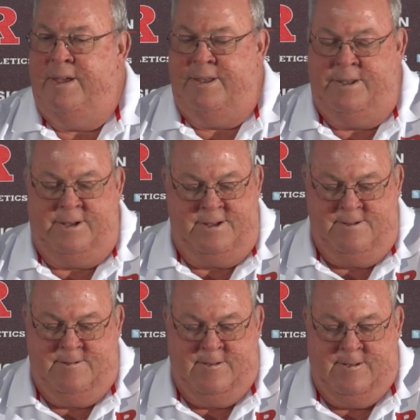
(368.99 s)
And
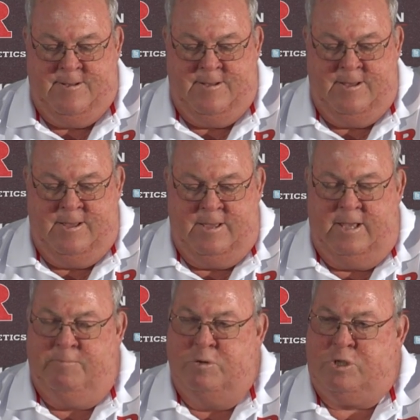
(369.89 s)

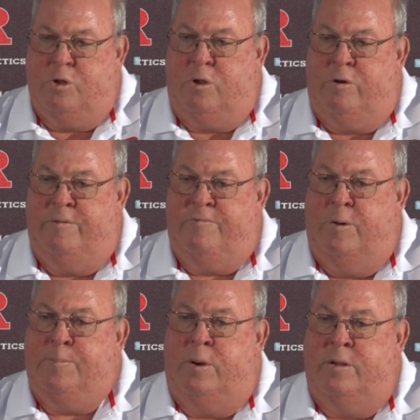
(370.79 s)
we're still learning
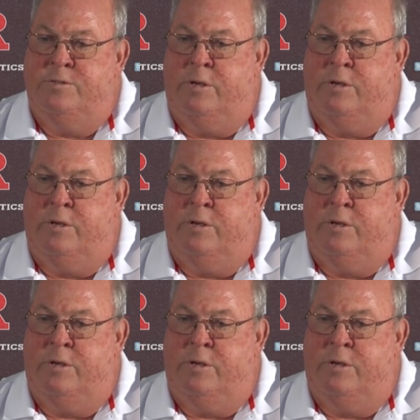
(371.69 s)
football.